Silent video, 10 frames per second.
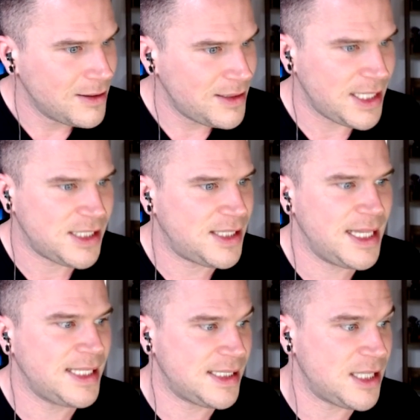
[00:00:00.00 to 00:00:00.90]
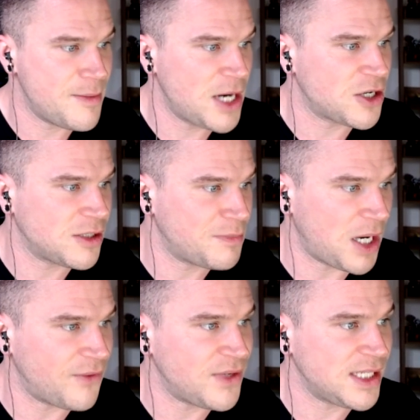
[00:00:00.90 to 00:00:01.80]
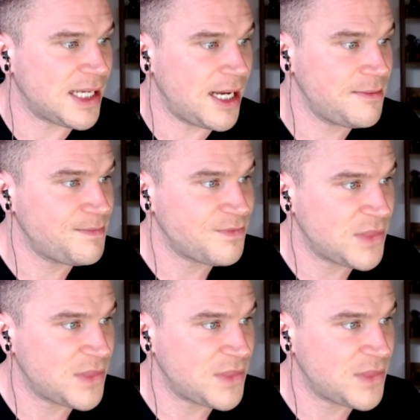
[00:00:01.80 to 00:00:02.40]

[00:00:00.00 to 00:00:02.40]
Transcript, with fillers: This, this is the American part of Nissan.